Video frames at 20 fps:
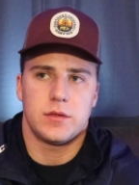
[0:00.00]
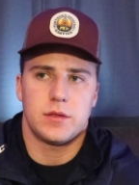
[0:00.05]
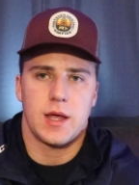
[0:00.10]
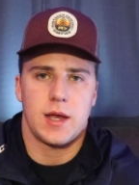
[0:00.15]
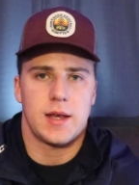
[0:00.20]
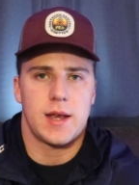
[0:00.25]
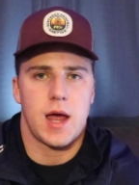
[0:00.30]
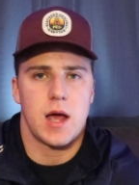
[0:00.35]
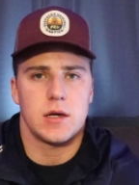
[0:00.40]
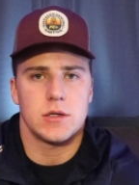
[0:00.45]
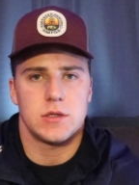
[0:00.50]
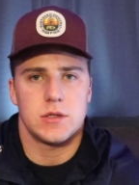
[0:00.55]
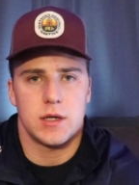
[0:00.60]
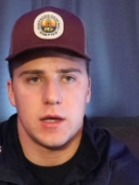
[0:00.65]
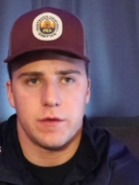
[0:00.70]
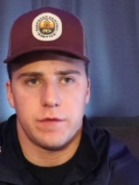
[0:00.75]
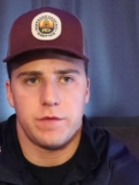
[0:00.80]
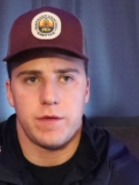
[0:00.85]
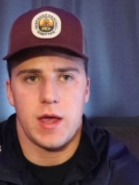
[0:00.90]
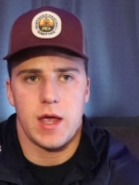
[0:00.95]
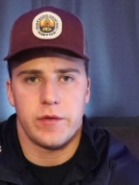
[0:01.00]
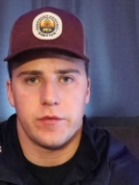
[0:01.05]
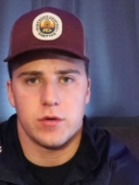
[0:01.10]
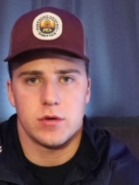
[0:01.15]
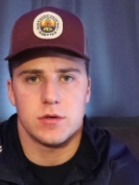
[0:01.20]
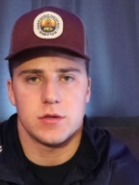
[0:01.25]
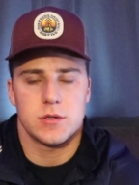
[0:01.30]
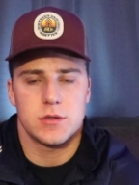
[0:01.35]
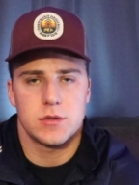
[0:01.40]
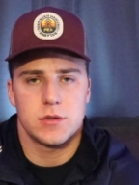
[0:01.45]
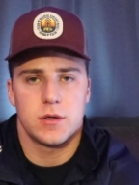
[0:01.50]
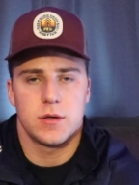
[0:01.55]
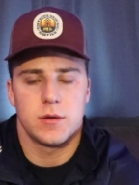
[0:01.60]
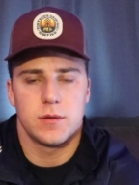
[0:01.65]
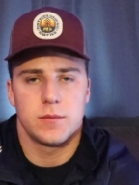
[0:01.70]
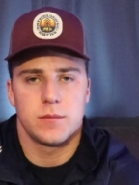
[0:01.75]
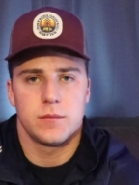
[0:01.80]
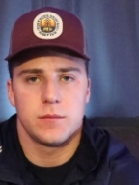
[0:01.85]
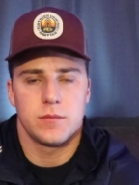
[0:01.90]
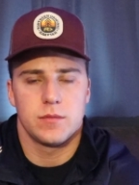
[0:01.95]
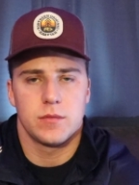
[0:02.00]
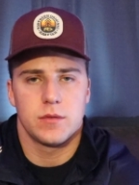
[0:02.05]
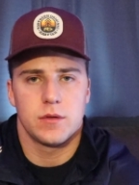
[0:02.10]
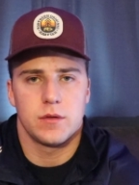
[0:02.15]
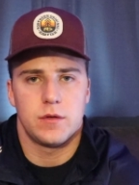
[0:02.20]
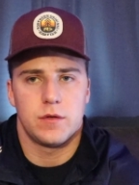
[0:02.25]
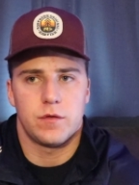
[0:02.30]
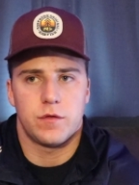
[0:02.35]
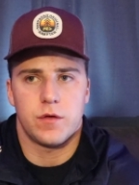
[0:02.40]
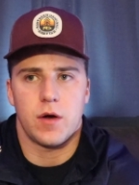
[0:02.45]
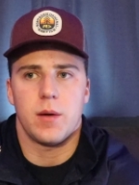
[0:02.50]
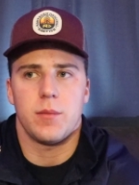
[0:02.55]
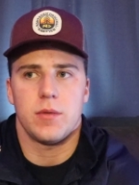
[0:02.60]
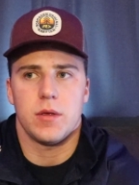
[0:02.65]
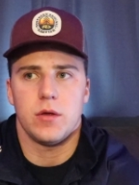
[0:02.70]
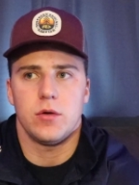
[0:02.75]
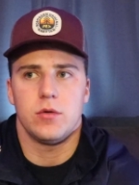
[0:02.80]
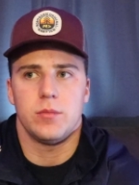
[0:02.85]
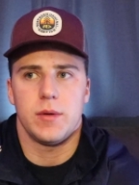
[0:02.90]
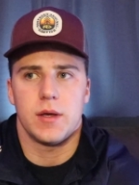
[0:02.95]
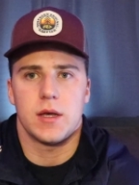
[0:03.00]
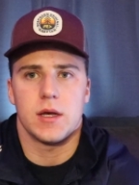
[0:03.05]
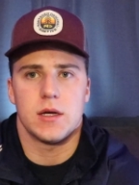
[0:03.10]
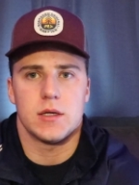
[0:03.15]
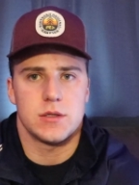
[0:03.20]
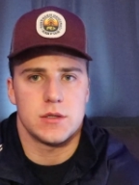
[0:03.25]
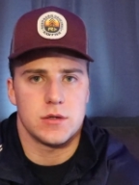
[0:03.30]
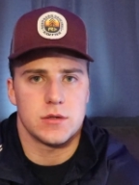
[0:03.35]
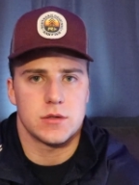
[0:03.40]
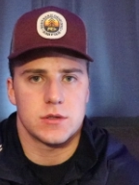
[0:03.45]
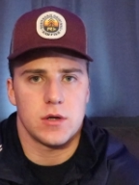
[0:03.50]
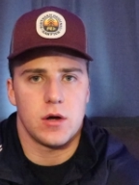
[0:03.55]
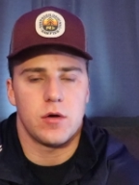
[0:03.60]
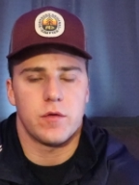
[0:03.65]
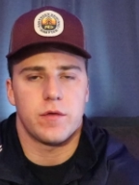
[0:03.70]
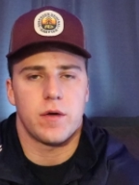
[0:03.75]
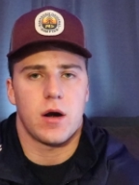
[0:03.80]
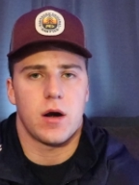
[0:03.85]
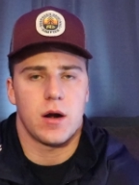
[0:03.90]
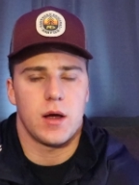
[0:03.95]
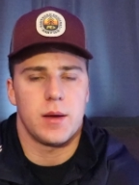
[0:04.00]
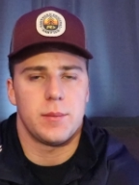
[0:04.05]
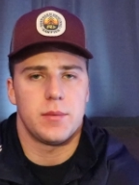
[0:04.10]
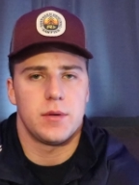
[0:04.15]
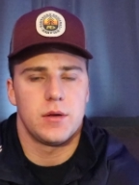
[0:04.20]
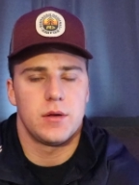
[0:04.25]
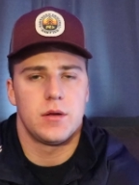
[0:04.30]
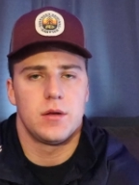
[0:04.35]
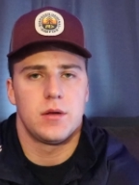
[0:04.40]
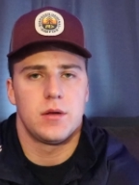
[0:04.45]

they now should get favors from you because you're so far up.